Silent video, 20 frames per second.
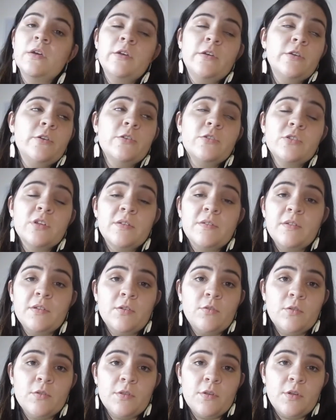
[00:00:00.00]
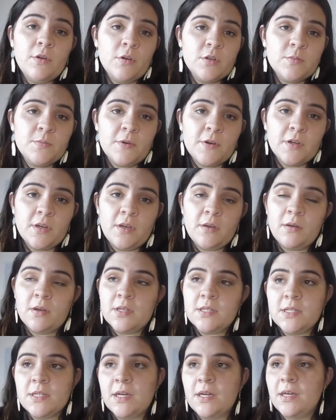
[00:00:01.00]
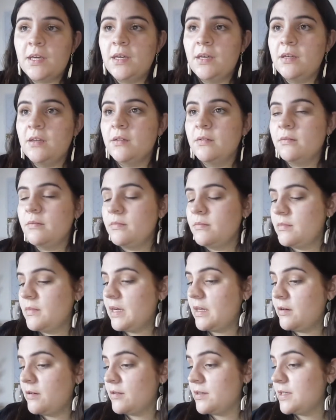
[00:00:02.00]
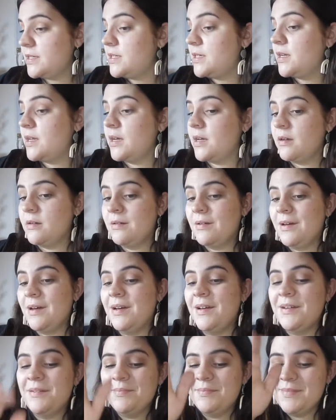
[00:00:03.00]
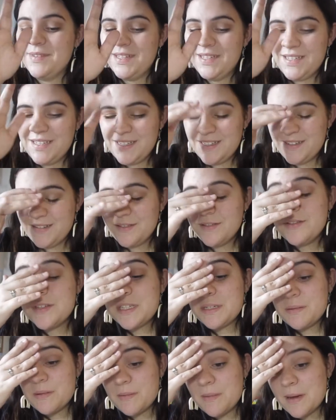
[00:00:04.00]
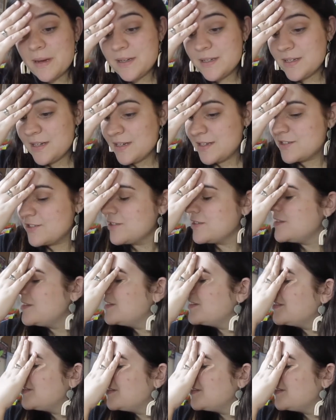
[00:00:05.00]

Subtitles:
you're just gonna have to ignore the dogs barking because I can't handle this today. I'm losing my mind, actually.